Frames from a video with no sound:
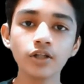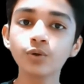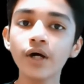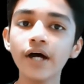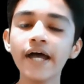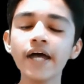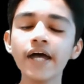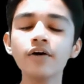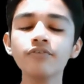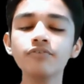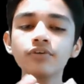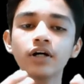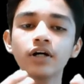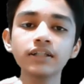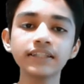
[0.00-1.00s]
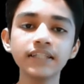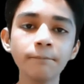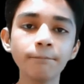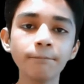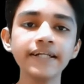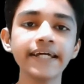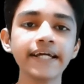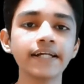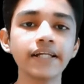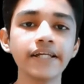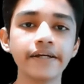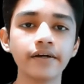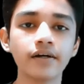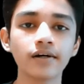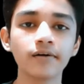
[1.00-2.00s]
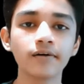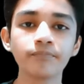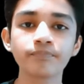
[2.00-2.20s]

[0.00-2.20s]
So I have a simple technique.